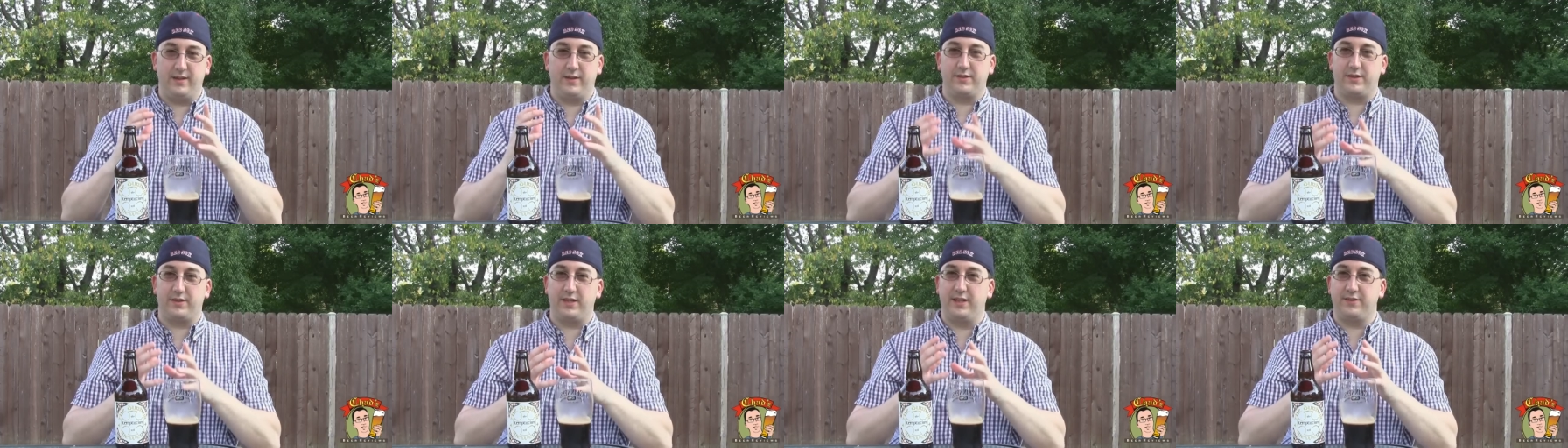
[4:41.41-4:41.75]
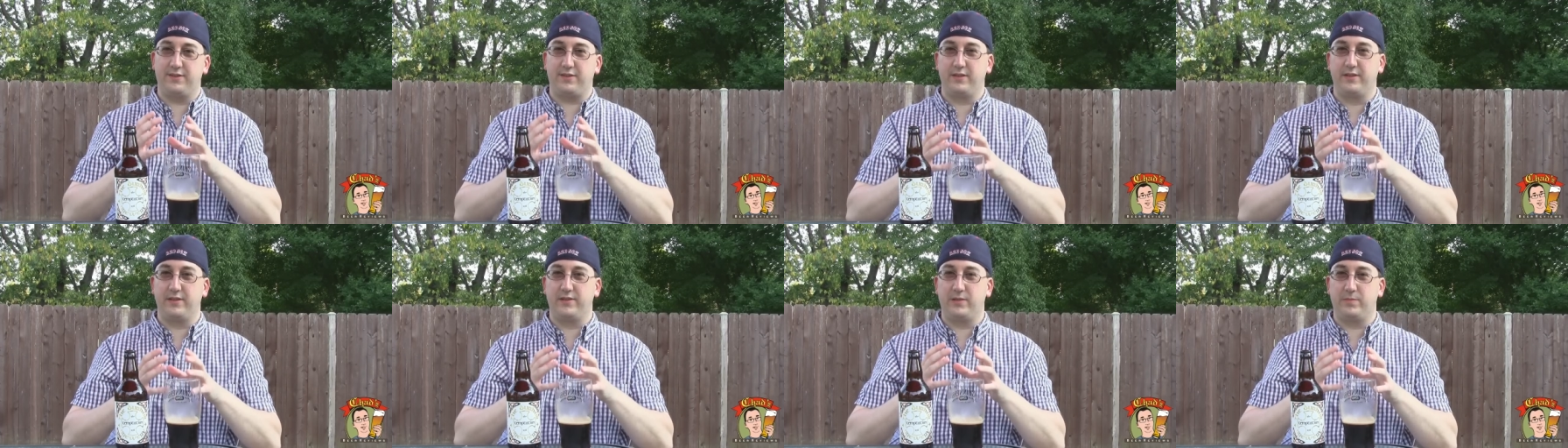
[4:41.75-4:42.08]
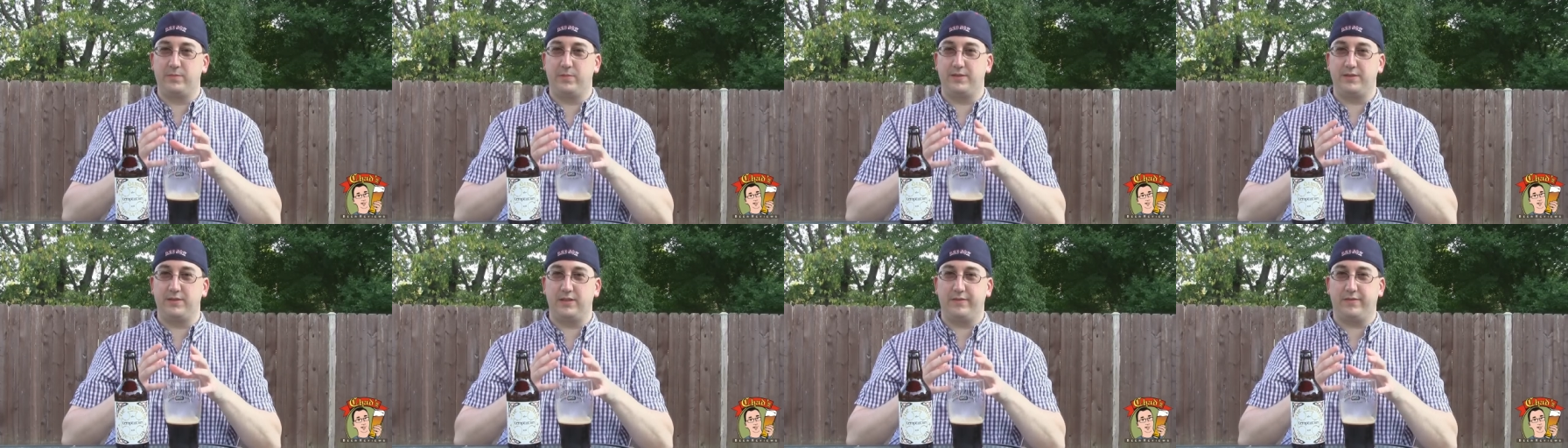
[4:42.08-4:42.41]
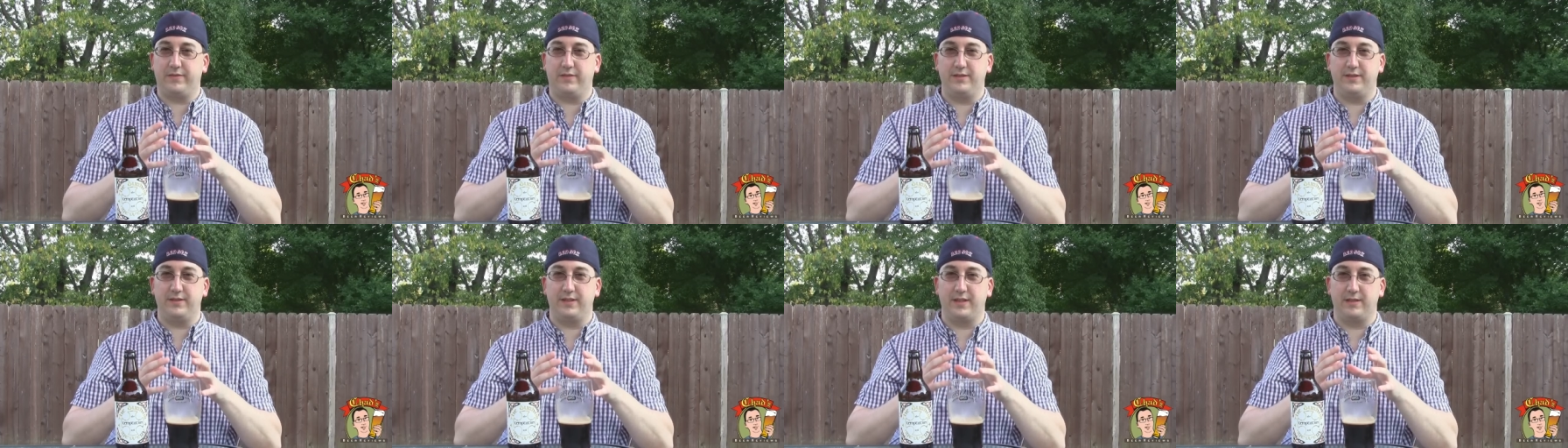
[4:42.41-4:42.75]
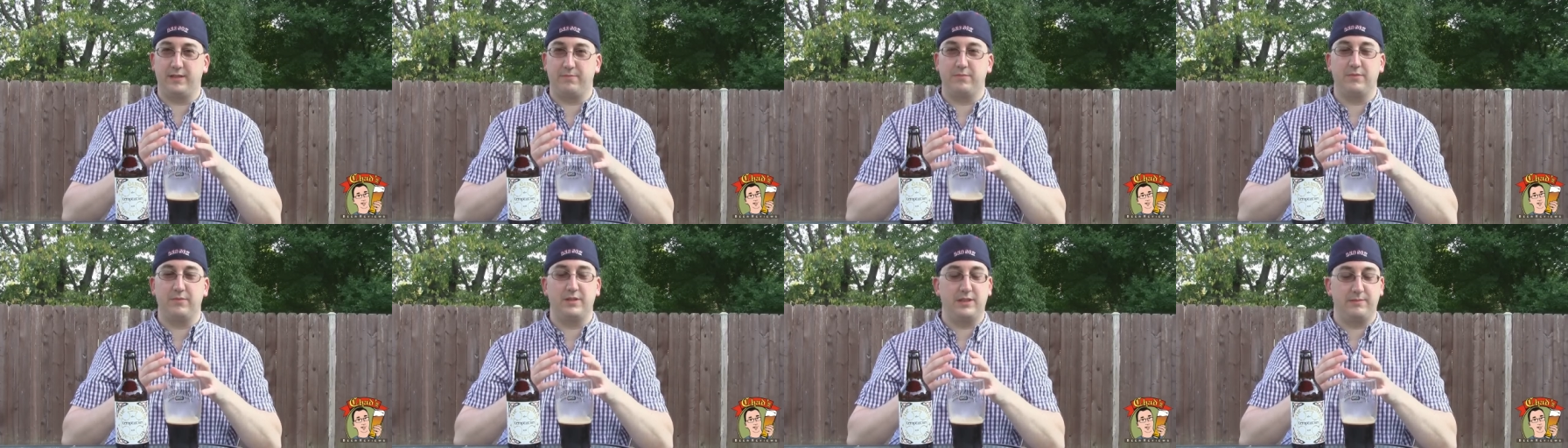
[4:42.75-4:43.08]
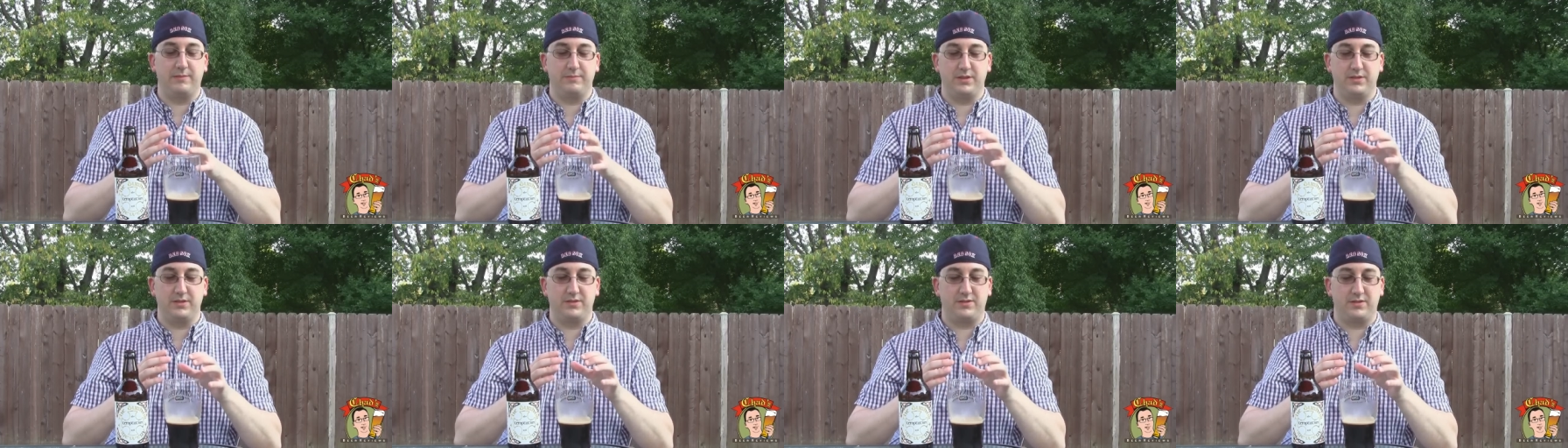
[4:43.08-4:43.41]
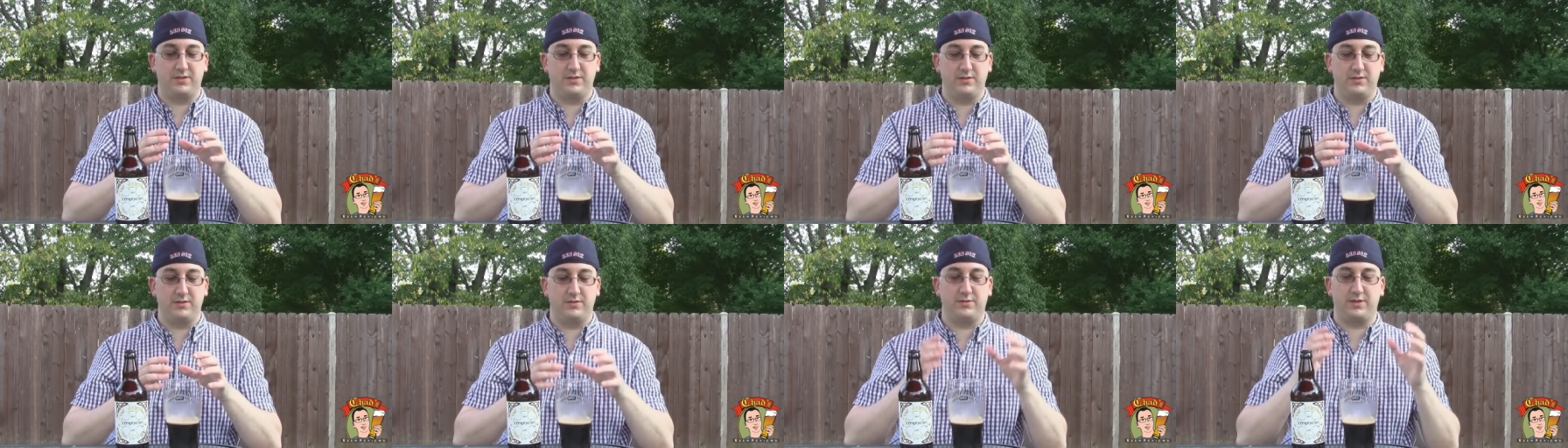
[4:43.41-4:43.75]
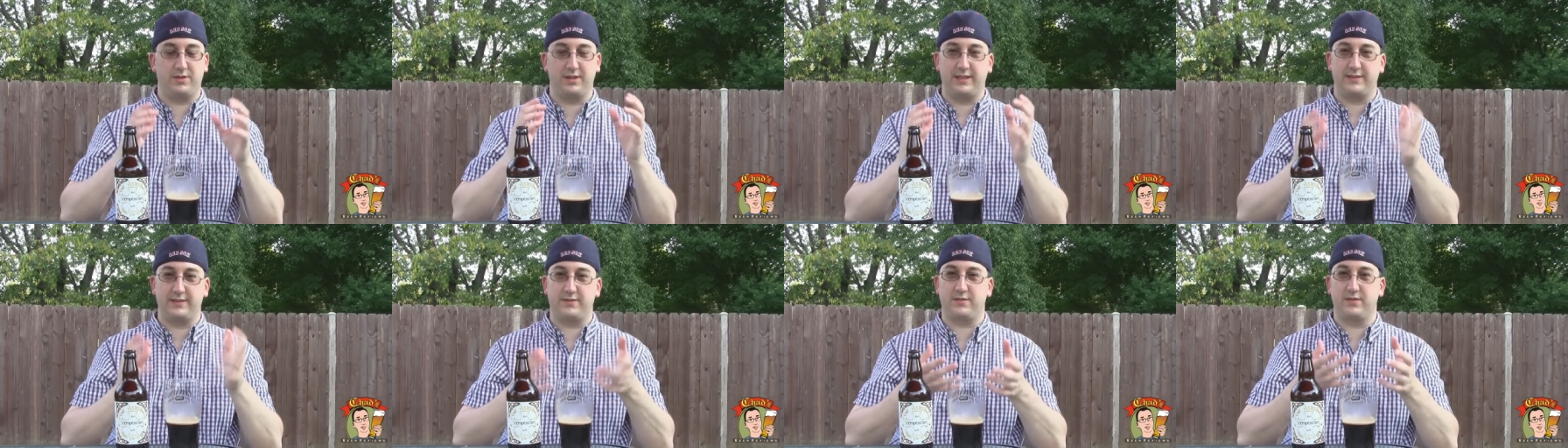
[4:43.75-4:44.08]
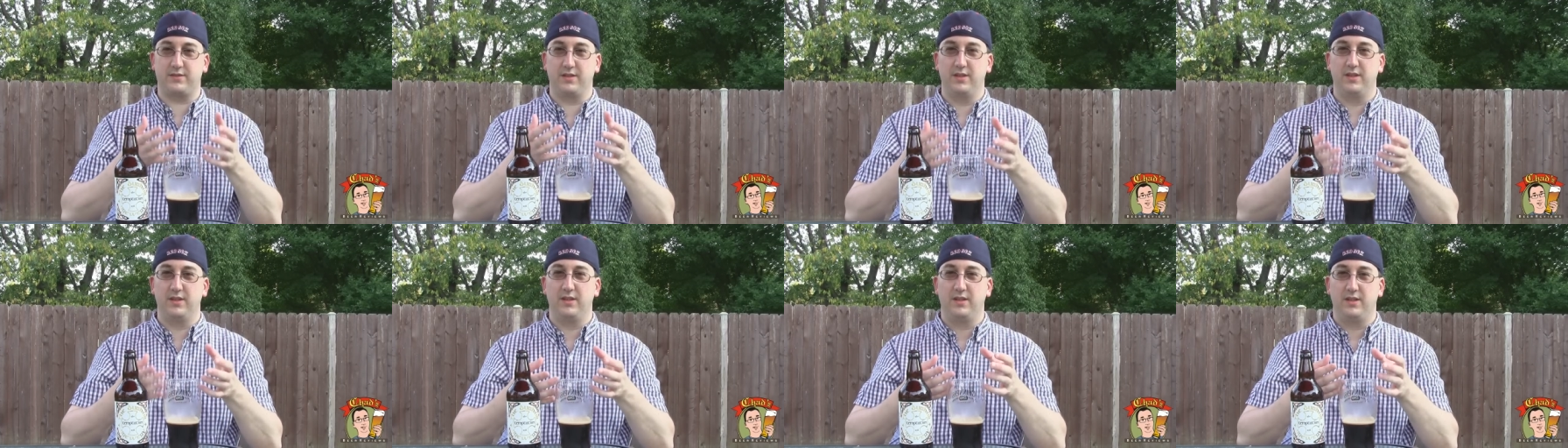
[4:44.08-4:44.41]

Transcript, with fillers: it tastes a little bit different than what I'm used to, so that's,